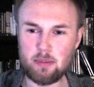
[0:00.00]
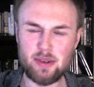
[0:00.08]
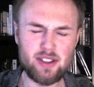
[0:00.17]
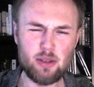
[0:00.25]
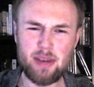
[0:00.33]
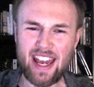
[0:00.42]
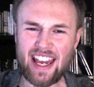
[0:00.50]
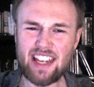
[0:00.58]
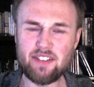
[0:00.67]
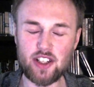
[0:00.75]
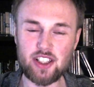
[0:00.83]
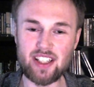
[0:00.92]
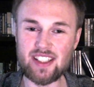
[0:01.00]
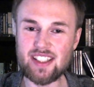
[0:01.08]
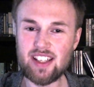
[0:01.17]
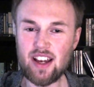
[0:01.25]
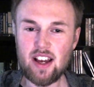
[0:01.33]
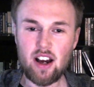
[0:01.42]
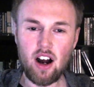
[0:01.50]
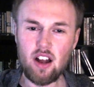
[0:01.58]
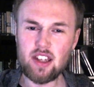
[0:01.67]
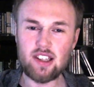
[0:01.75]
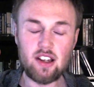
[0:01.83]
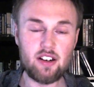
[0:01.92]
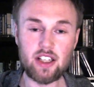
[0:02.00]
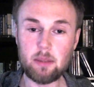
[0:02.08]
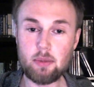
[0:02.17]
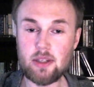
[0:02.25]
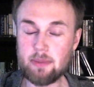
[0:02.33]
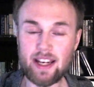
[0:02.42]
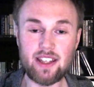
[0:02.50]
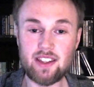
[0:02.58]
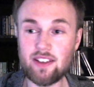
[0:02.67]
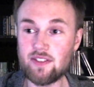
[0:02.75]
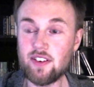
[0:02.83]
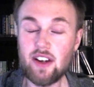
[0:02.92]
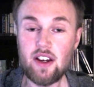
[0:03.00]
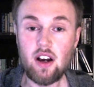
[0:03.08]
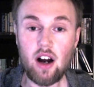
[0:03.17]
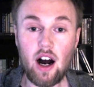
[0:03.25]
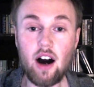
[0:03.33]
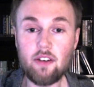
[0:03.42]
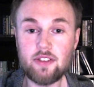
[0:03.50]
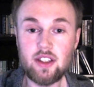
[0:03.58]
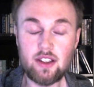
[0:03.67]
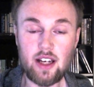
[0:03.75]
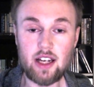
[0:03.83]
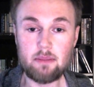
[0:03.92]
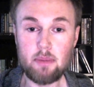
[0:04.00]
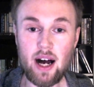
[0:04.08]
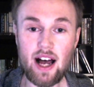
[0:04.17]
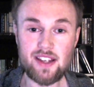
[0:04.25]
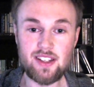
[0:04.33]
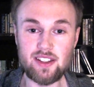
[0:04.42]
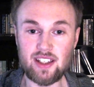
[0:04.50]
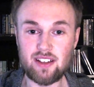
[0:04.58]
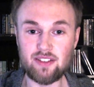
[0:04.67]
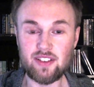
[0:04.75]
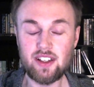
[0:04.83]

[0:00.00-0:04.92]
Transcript: to behavior that's, on a longer perspective, often not positive.